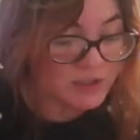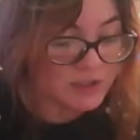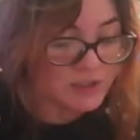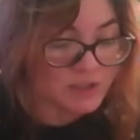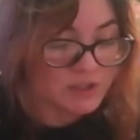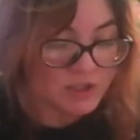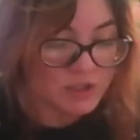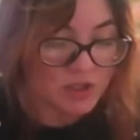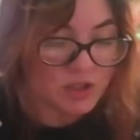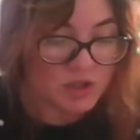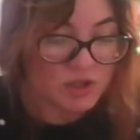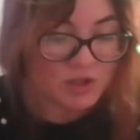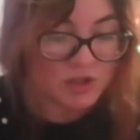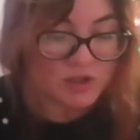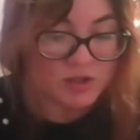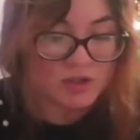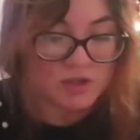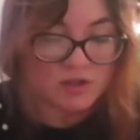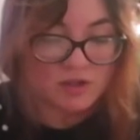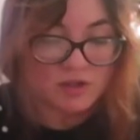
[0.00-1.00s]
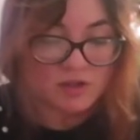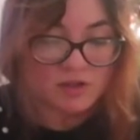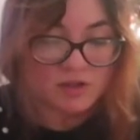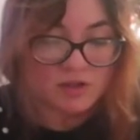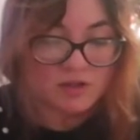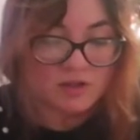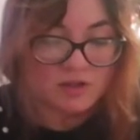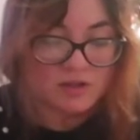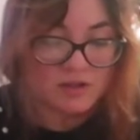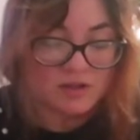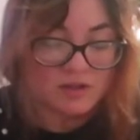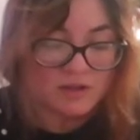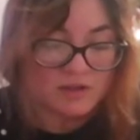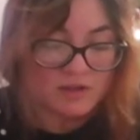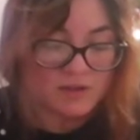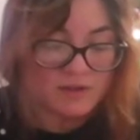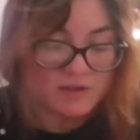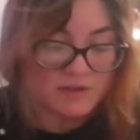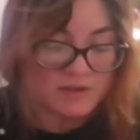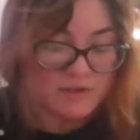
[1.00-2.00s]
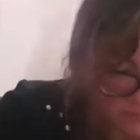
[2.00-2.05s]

The person shown says nothing.